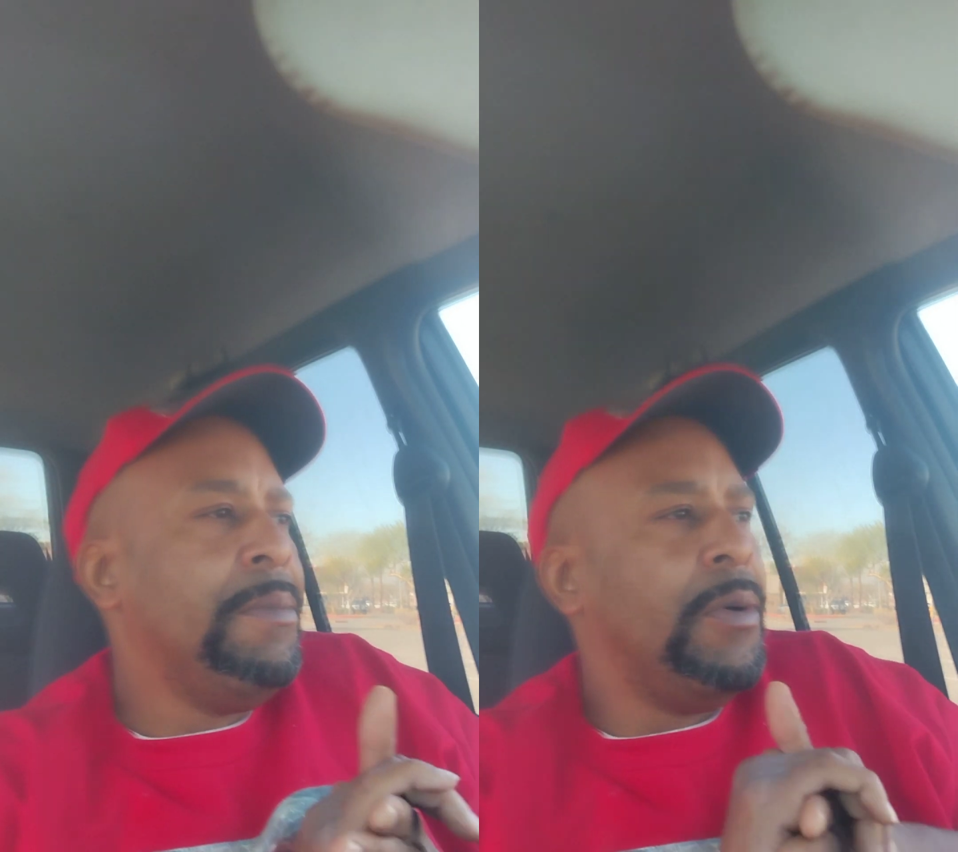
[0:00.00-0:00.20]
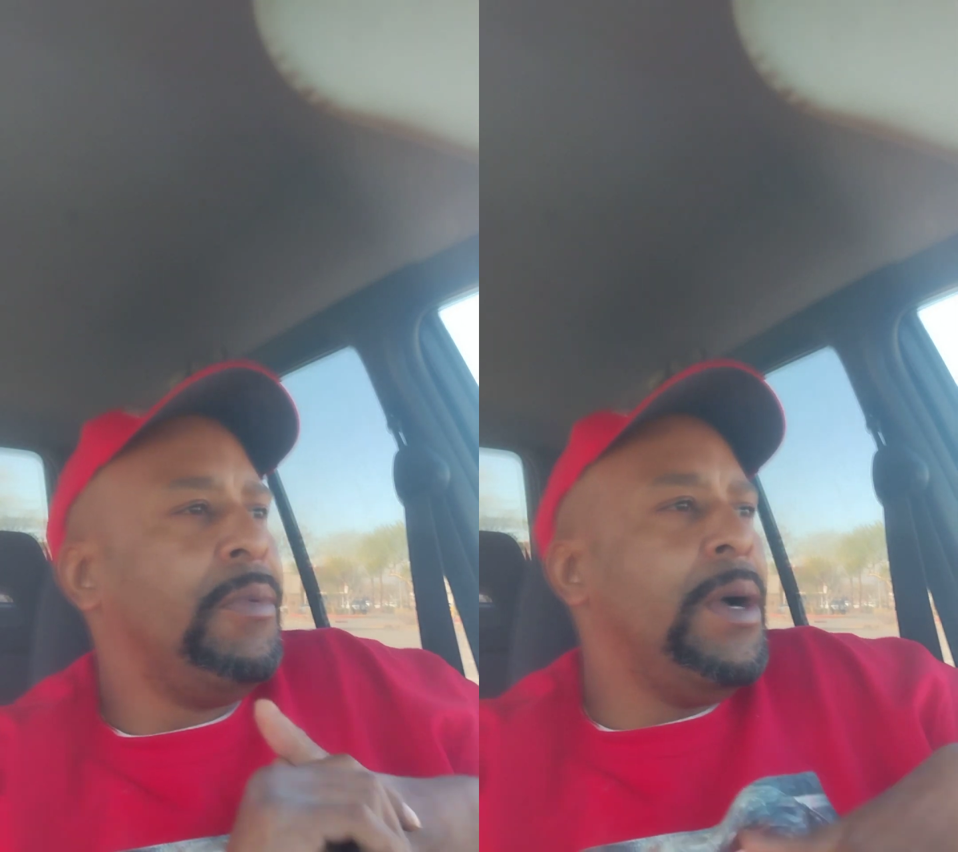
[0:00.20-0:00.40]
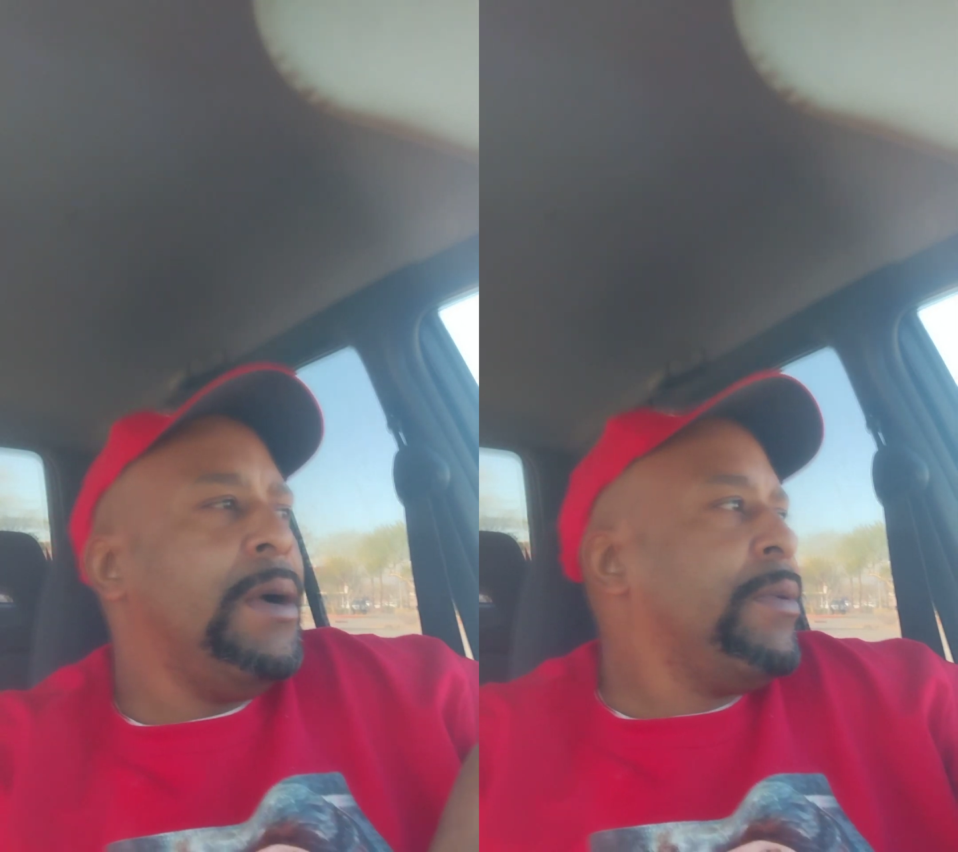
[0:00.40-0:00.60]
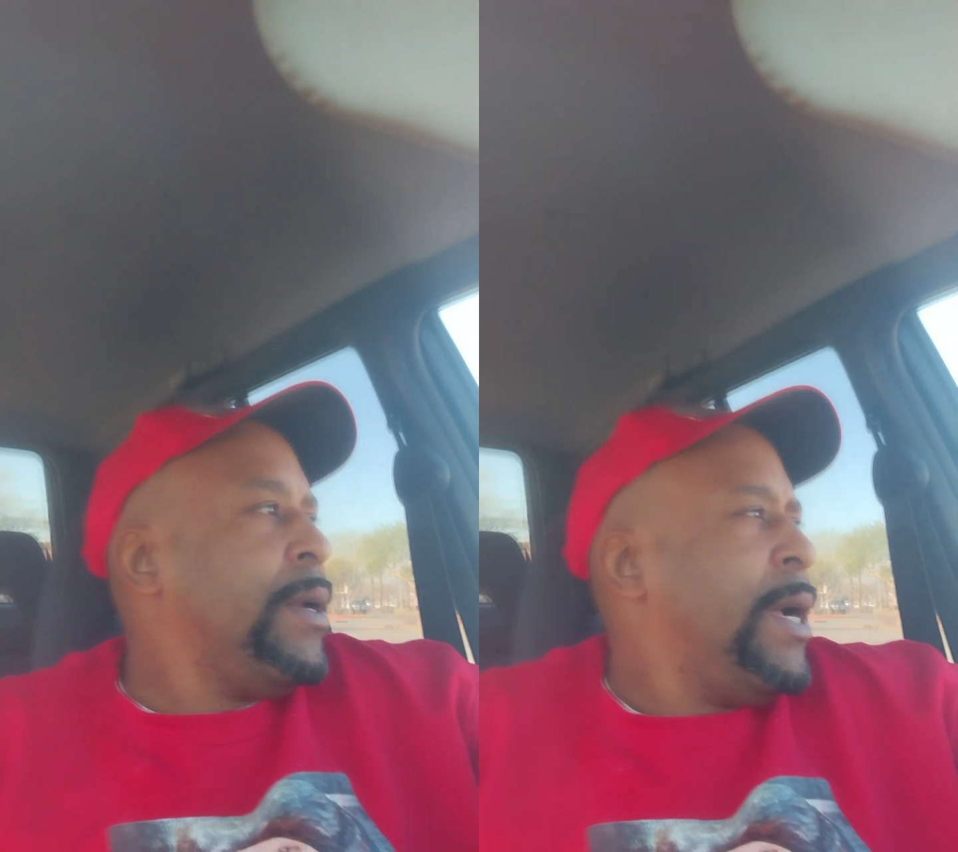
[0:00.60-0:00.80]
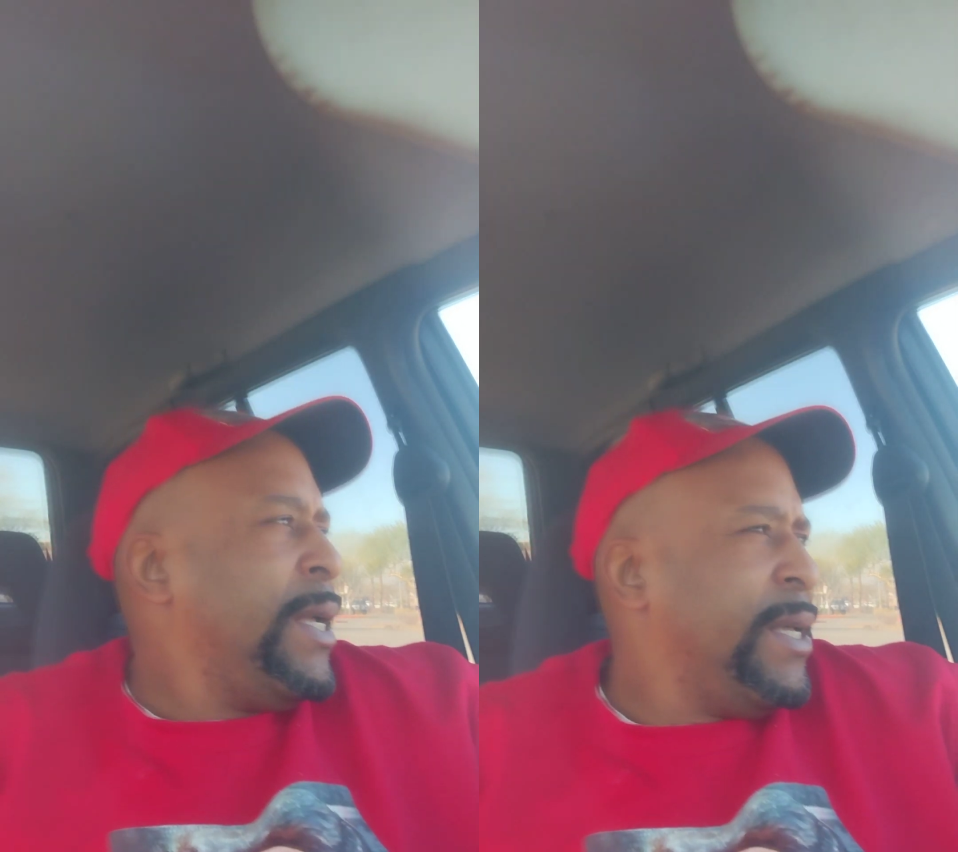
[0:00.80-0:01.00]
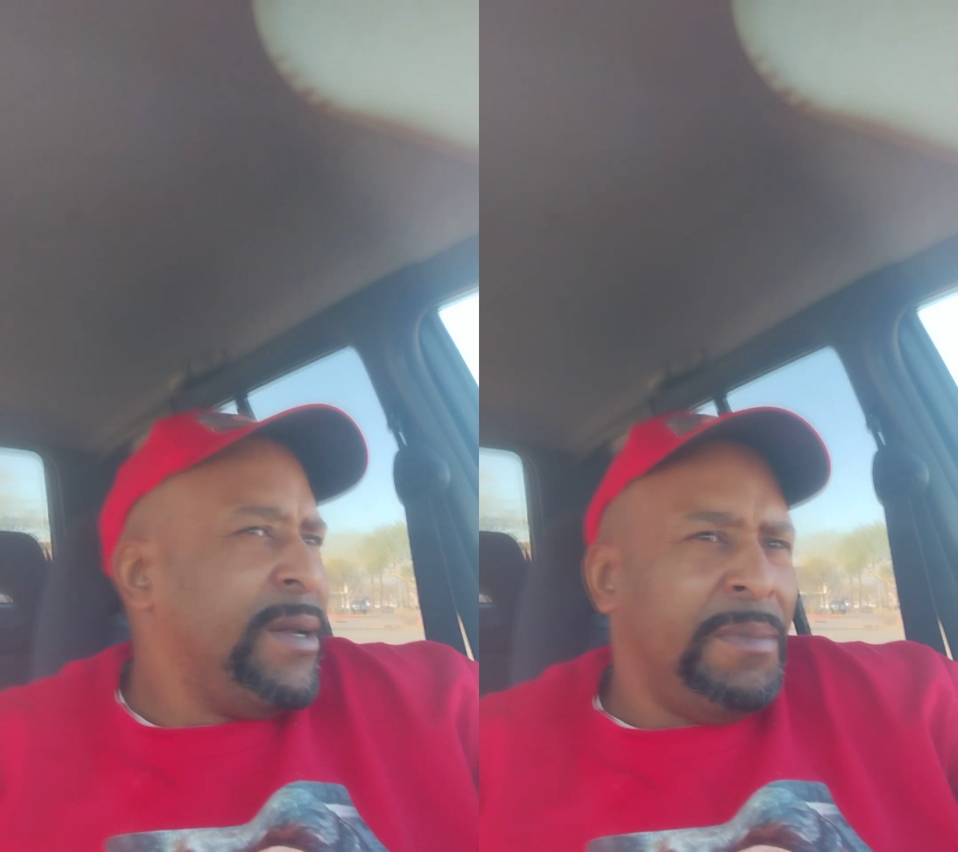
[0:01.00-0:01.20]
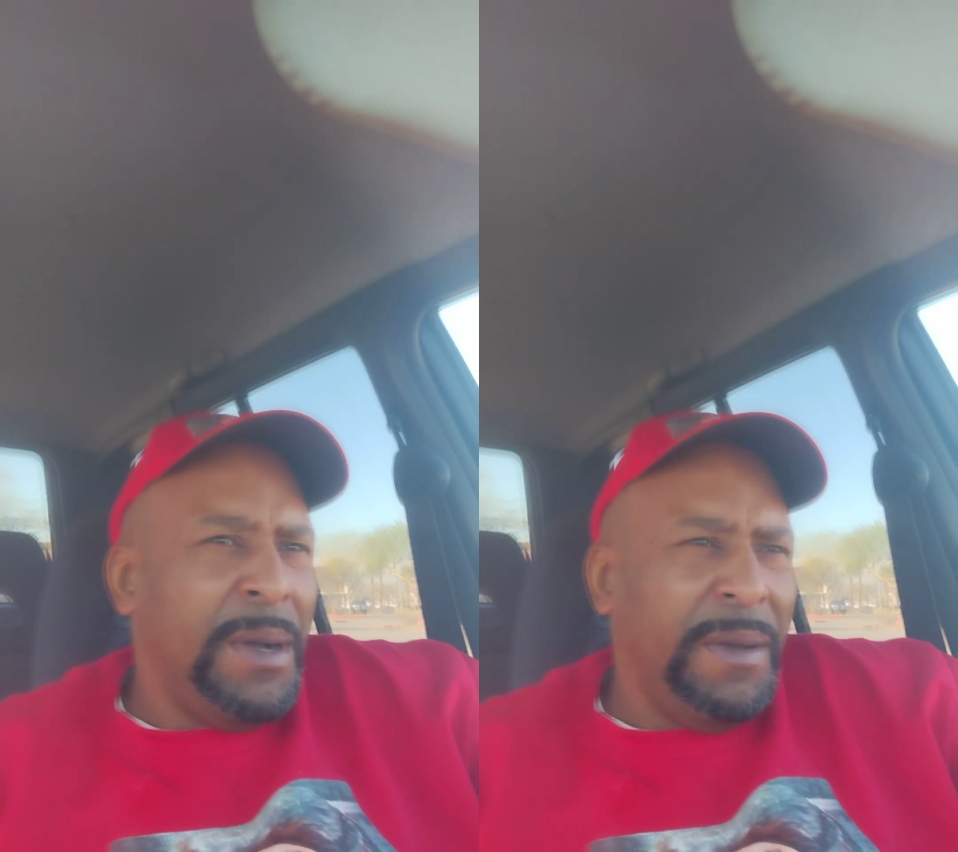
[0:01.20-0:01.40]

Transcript: why when I get on